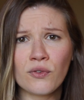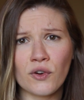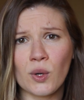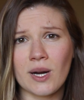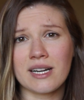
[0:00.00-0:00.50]

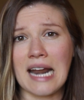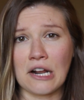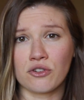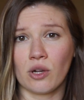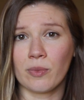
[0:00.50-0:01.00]
for
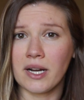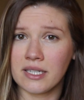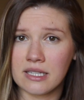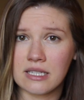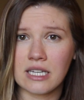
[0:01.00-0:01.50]
natural
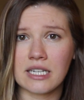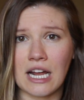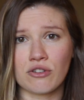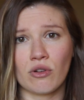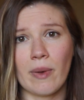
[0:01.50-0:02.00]
pregnancy,
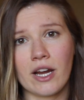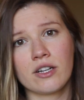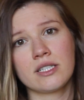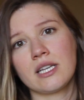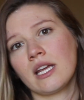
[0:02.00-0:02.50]
natural
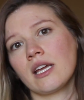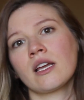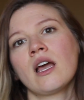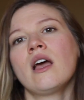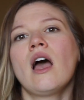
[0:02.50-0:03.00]
parenting